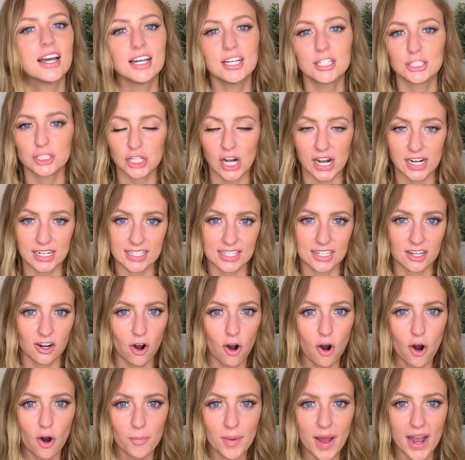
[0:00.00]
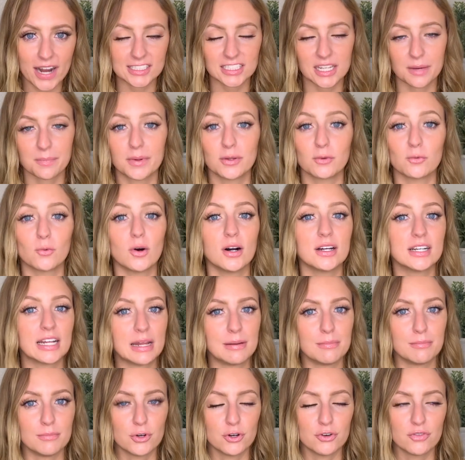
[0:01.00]
trying to get it all packed up in one
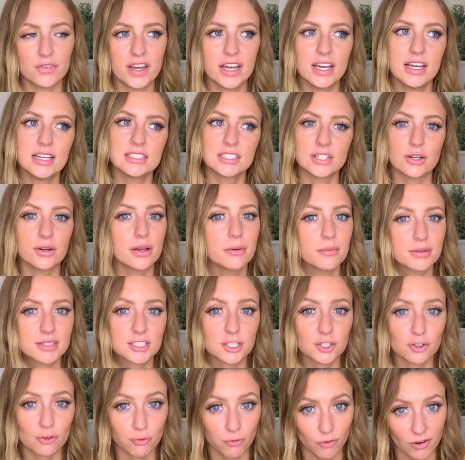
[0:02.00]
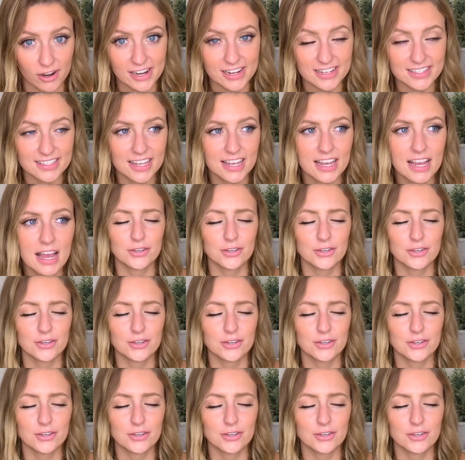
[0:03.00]
and move it. So it was crazy.